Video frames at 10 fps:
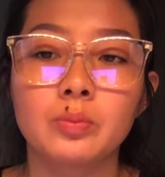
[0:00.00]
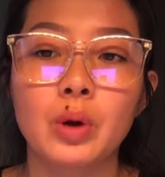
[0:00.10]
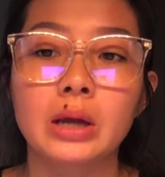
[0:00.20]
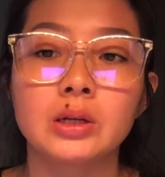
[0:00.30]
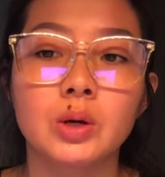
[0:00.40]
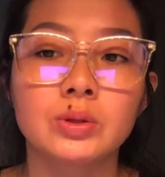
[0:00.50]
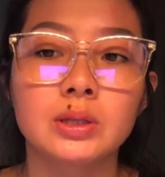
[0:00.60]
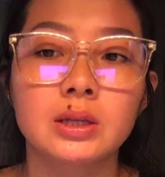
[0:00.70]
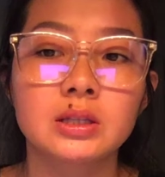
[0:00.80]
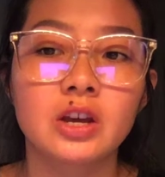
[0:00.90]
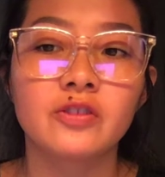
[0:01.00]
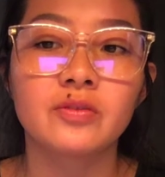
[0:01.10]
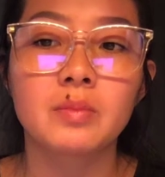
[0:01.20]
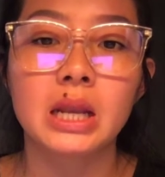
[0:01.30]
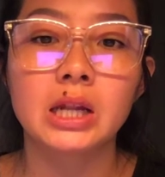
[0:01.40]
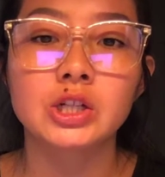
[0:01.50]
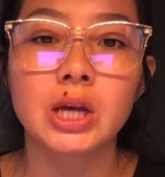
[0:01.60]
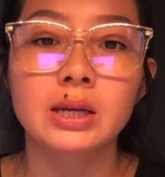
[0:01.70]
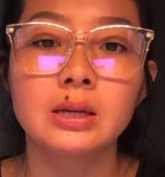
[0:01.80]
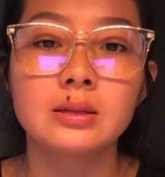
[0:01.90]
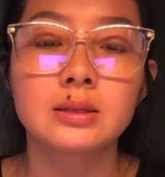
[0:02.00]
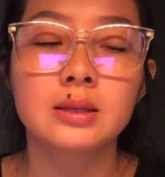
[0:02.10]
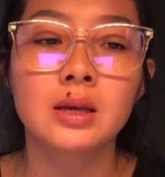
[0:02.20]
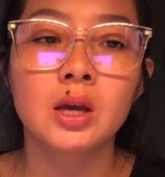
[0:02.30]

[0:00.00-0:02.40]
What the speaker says: prognosis of meningitis.